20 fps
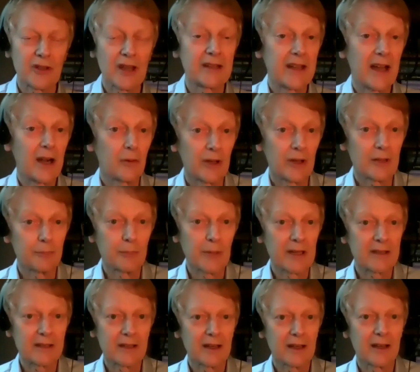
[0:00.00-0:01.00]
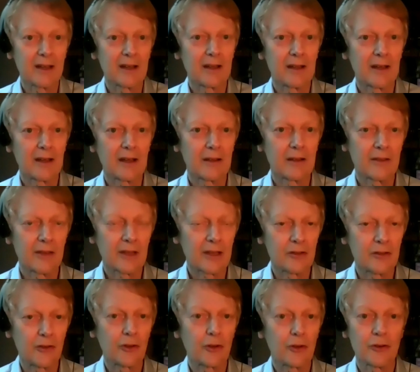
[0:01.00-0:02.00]
I doubt it, but the
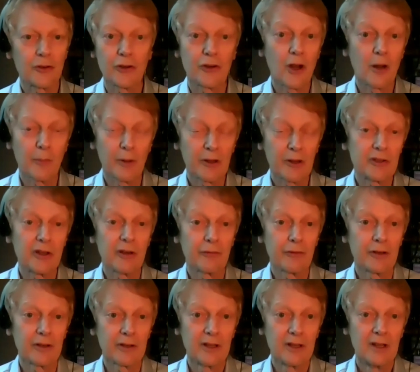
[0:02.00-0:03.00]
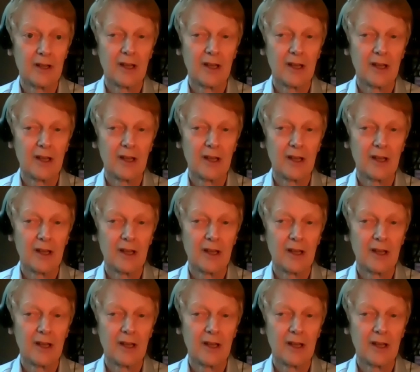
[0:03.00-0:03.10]
concerns are not much different.